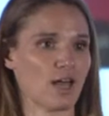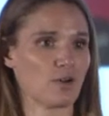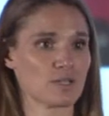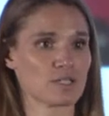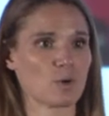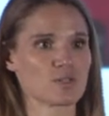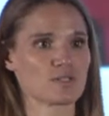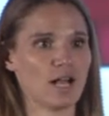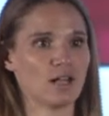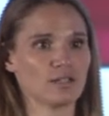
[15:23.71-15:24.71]
not only his
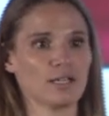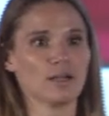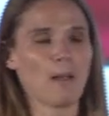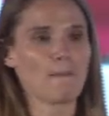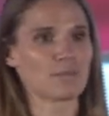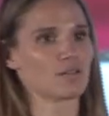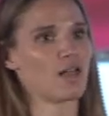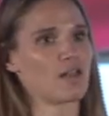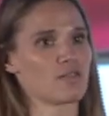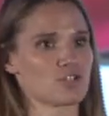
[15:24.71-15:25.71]
personality, but a
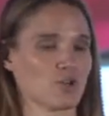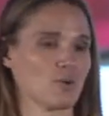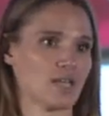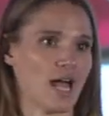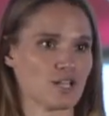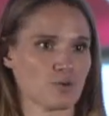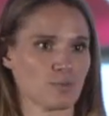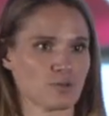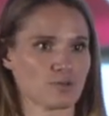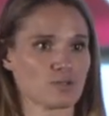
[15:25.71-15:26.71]
lot of the show's attributes.